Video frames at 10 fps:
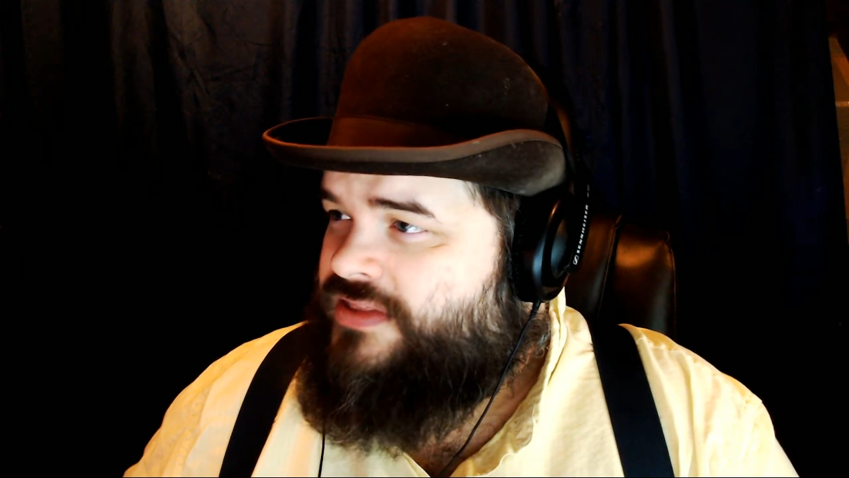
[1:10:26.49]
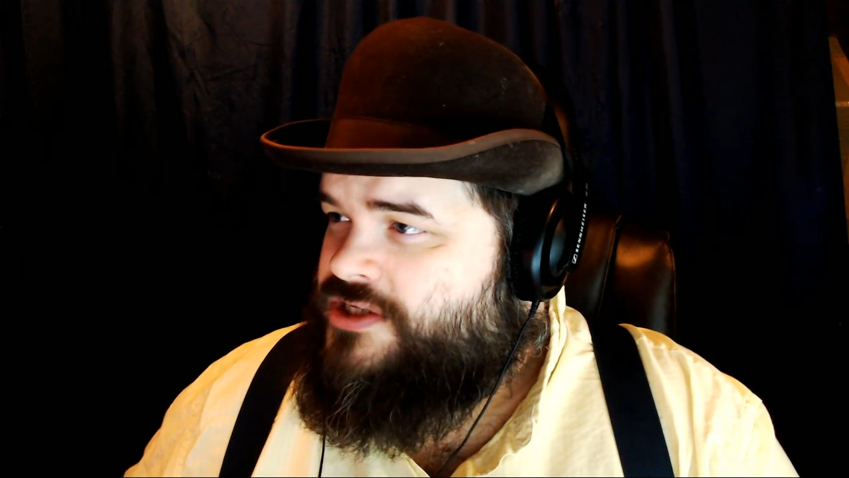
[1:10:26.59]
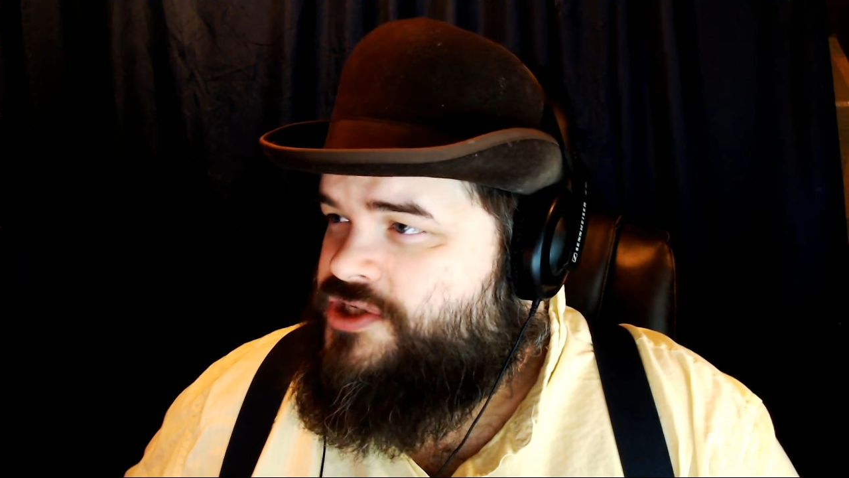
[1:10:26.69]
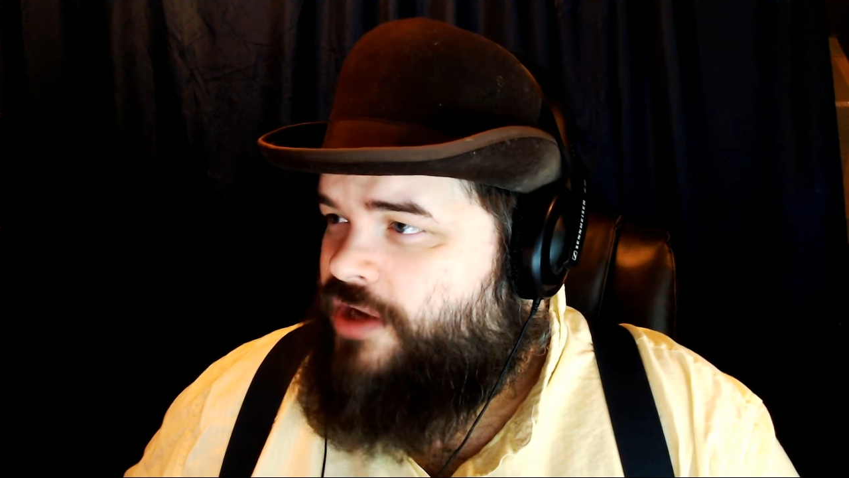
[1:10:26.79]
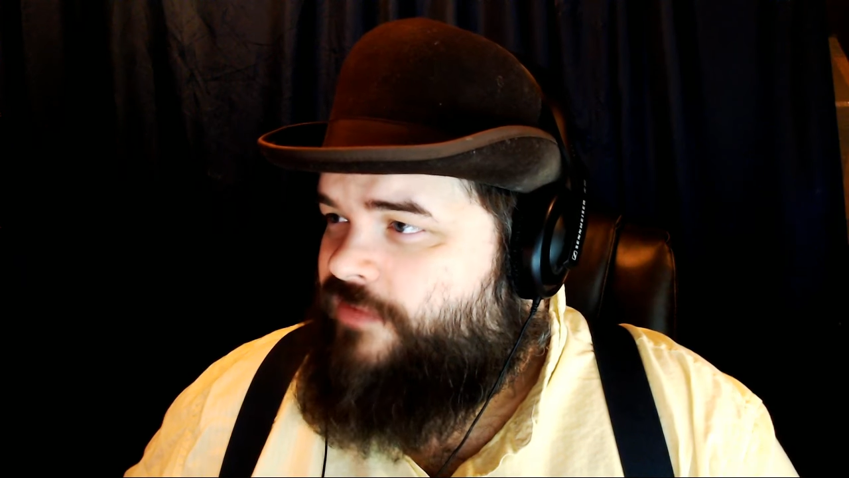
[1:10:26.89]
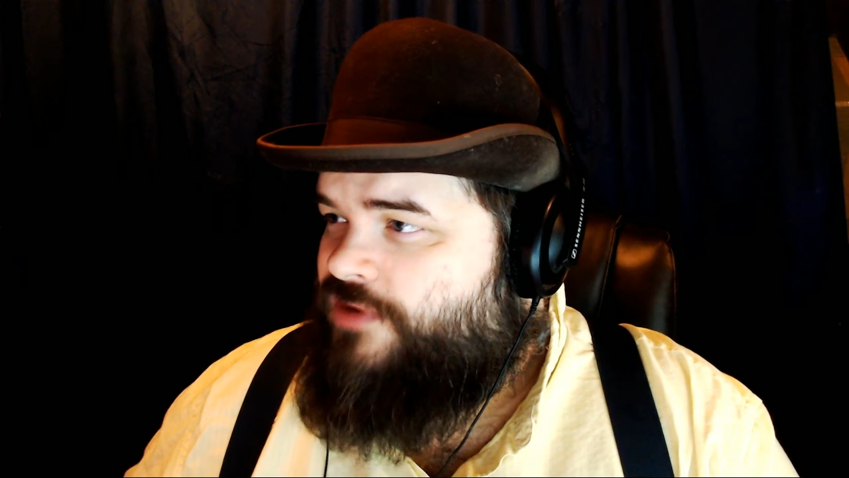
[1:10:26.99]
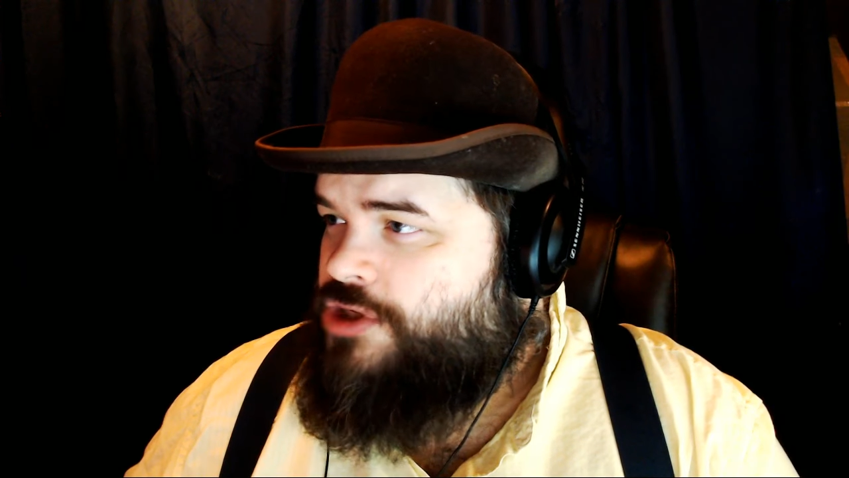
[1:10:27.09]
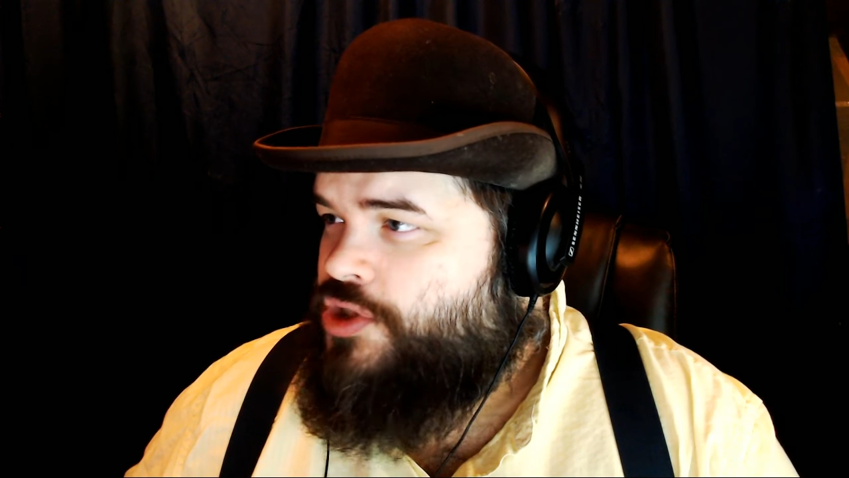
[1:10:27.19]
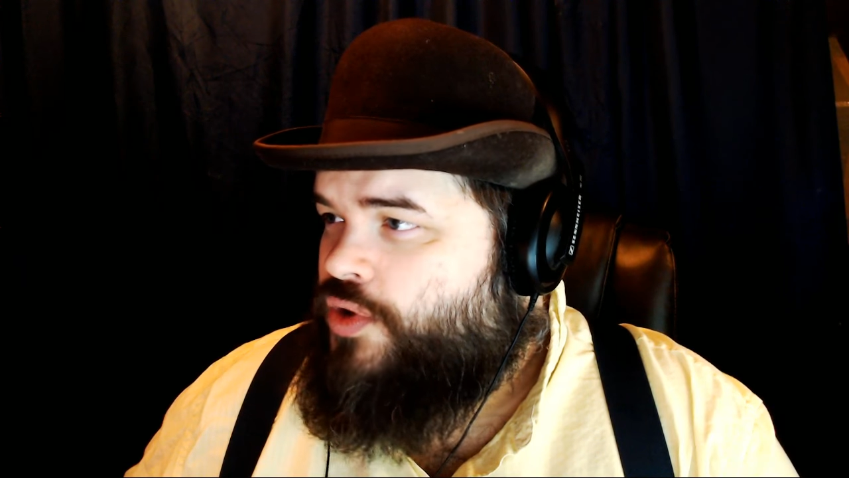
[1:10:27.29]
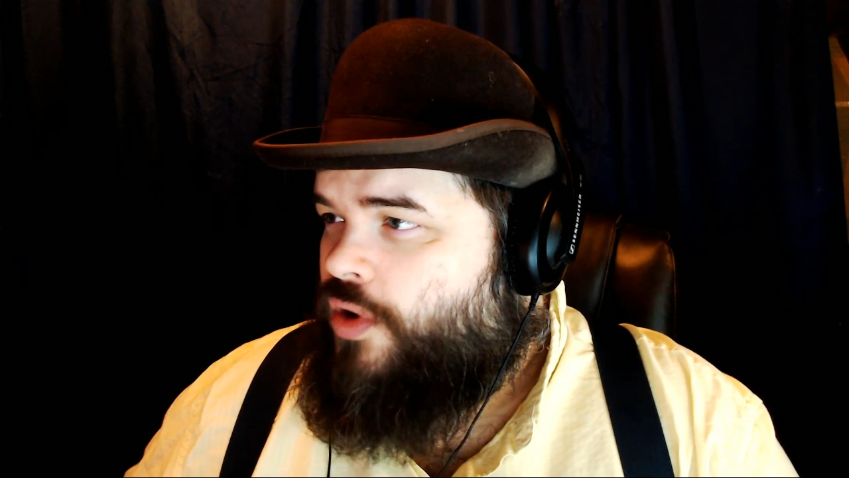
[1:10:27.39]
that's called
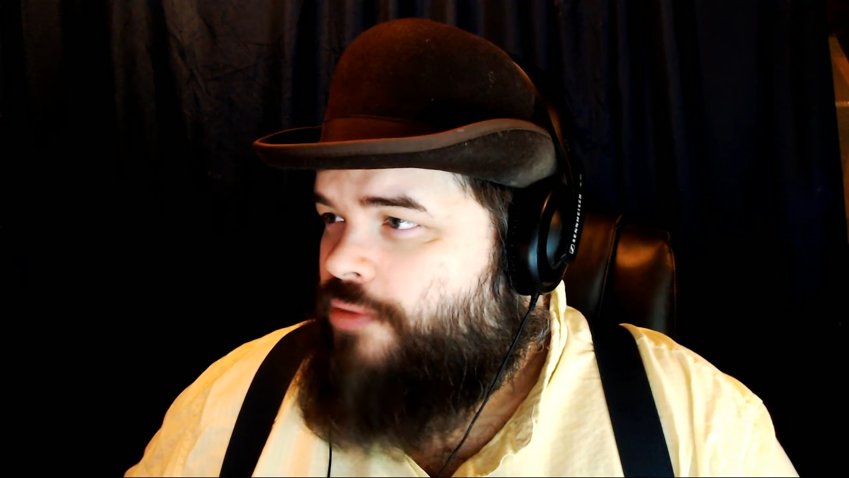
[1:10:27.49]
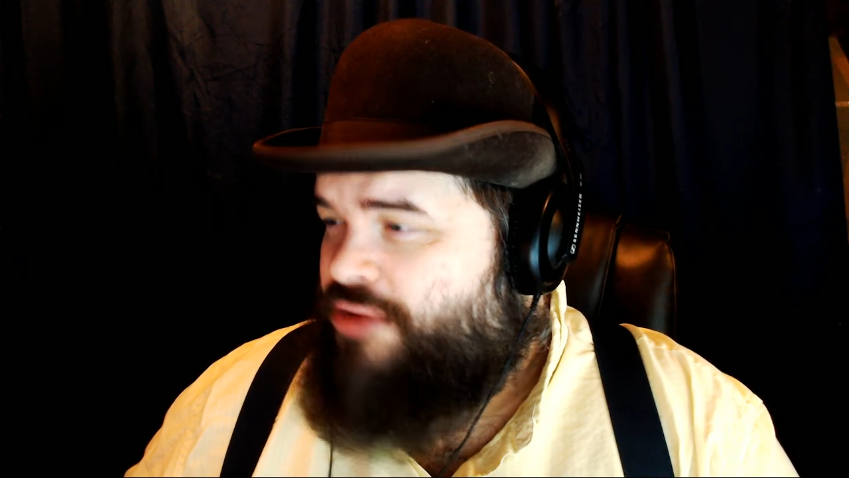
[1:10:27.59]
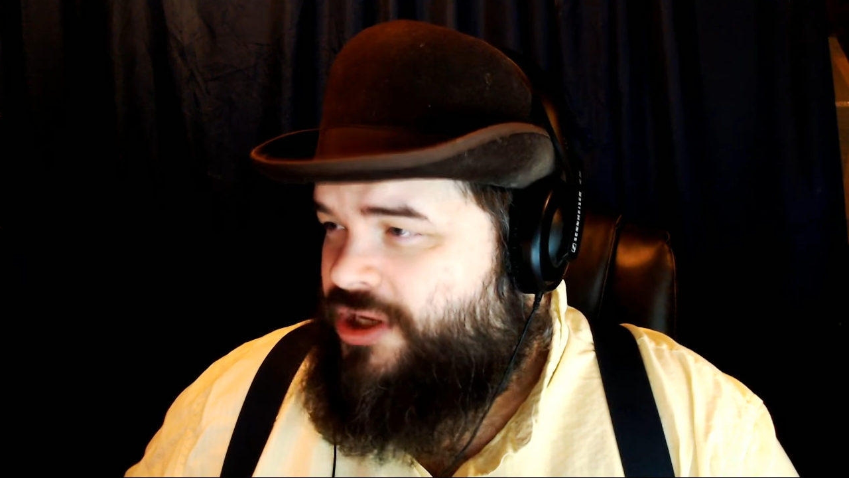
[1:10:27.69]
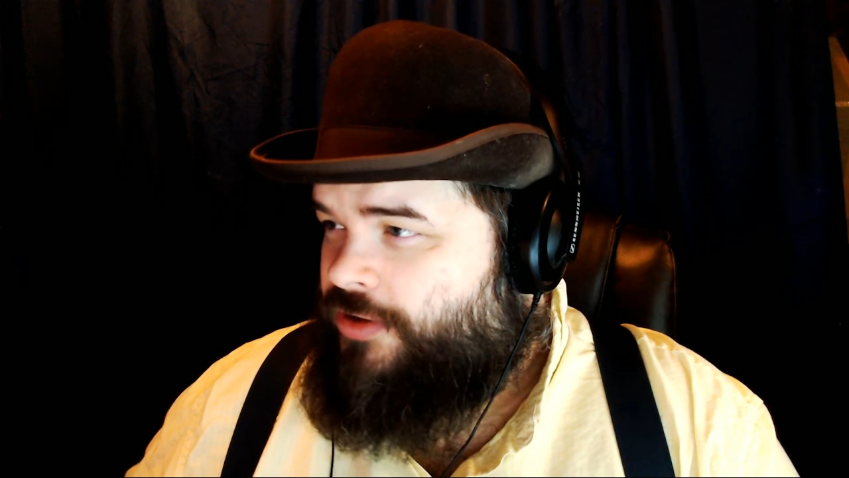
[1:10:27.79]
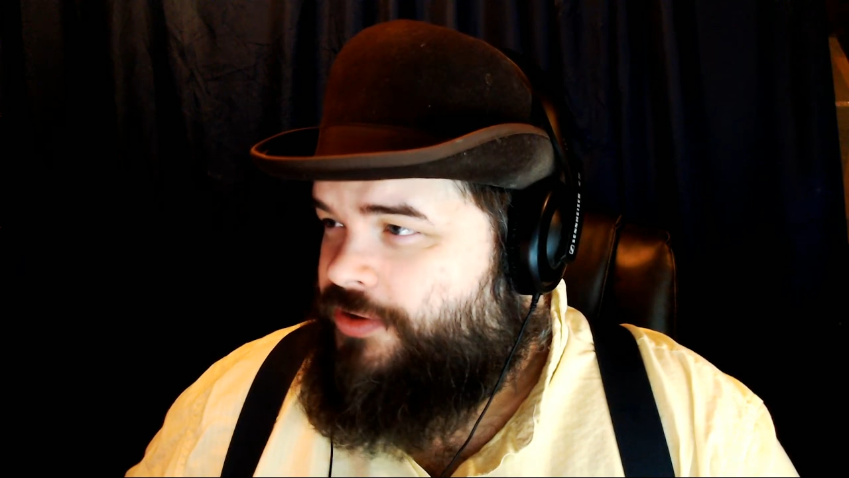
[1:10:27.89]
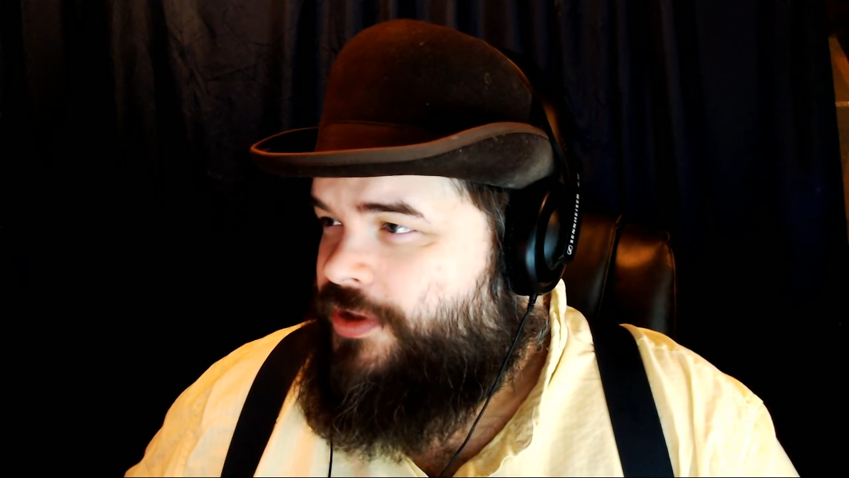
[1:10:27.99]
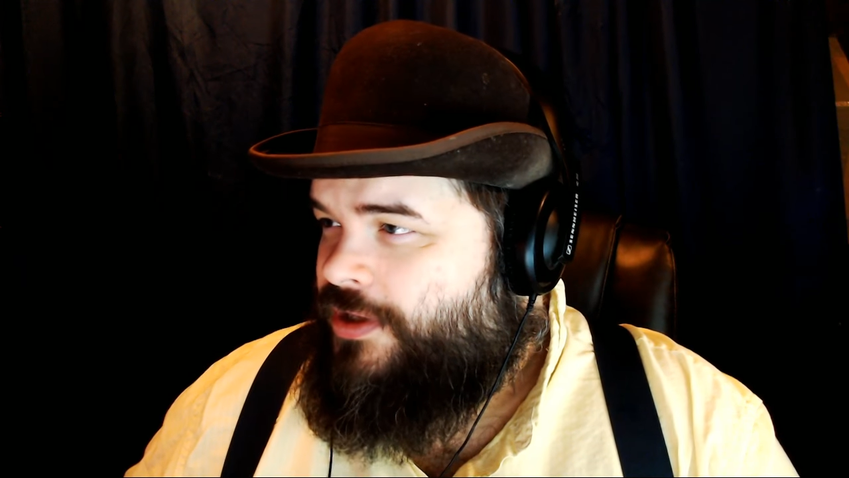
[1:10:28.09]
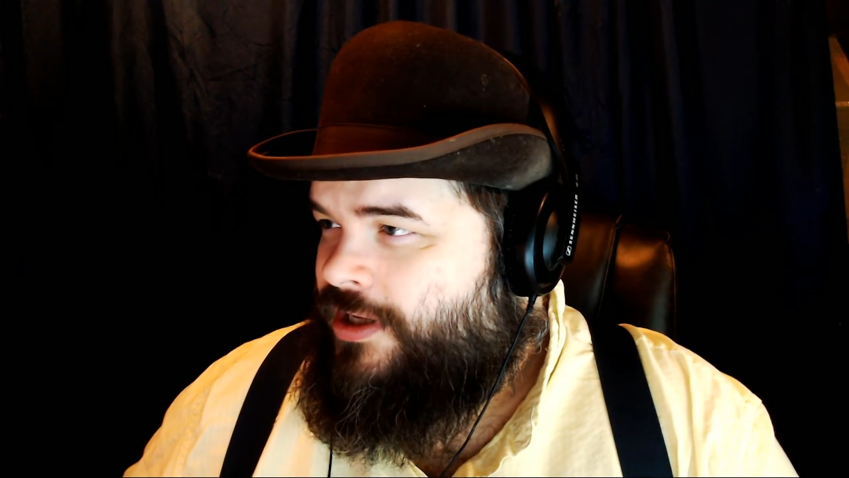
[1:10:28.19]
Fusion Core Build,